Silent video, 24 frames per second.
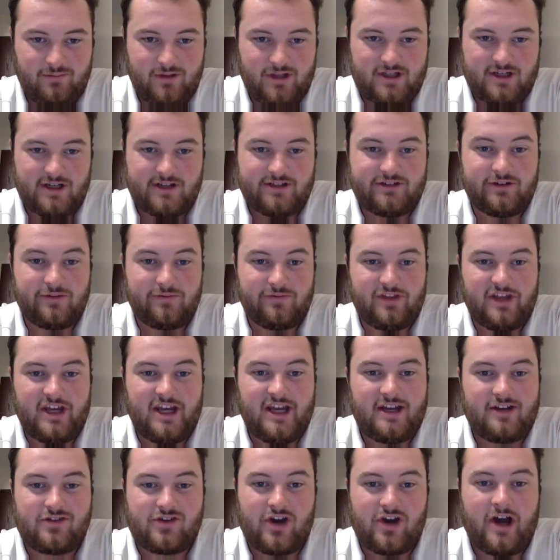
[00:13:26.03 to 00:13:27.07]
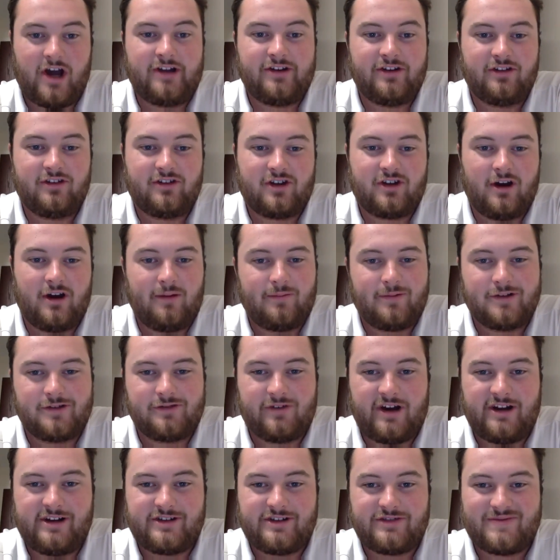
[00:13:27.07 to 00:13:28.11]
Because if they had gone to the conference
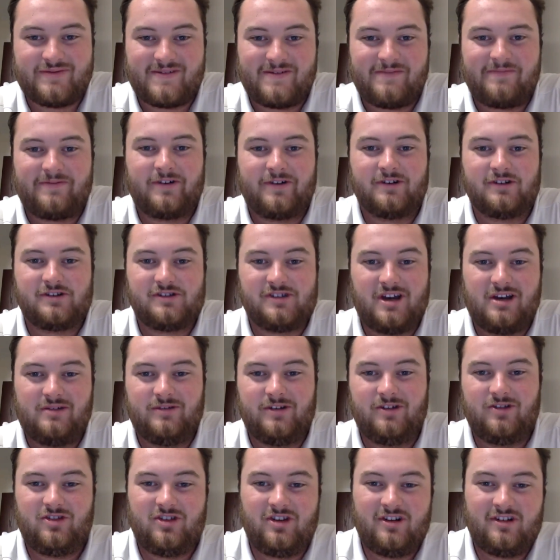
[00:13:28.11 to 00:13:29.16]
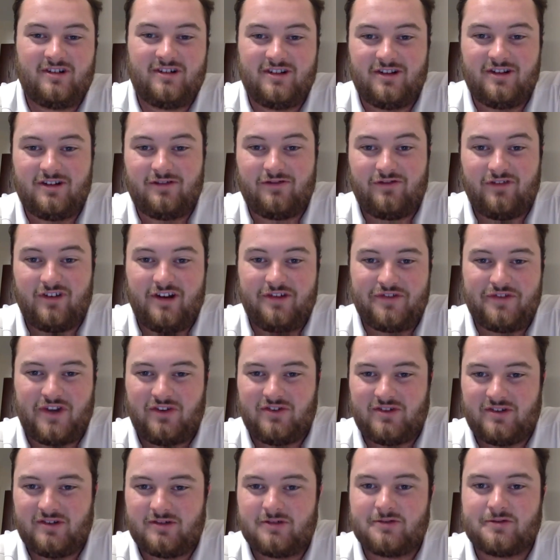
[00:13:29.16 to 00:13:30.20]
finals for the first time this year in their
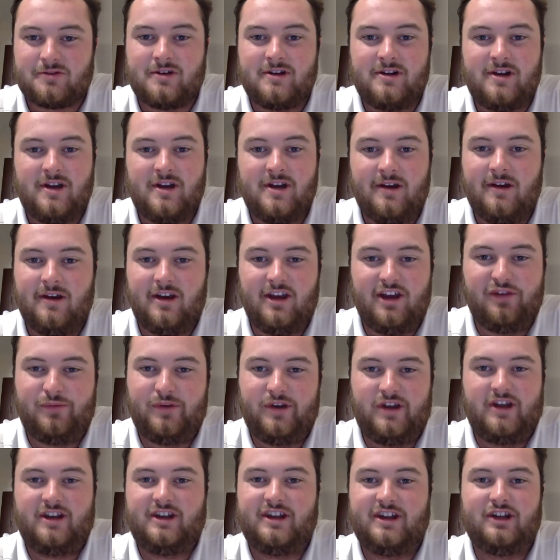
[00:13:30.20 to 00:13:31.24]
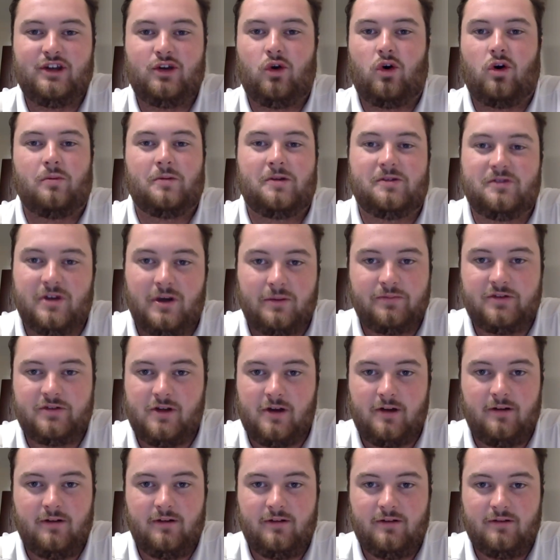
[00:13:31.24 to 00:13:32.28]
franchise history, it'd be an enormous
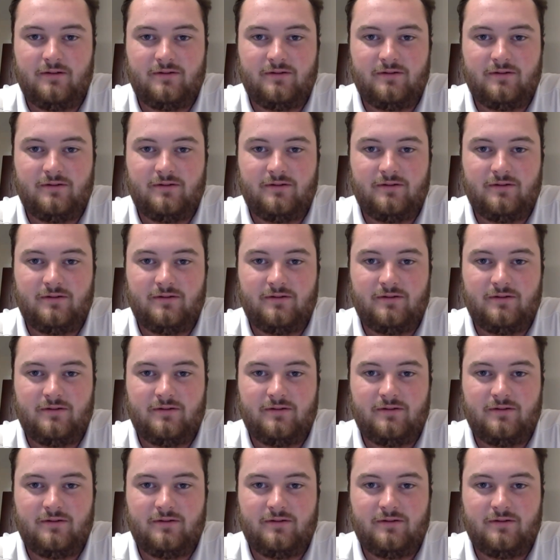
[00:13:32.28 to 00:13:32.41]
upset.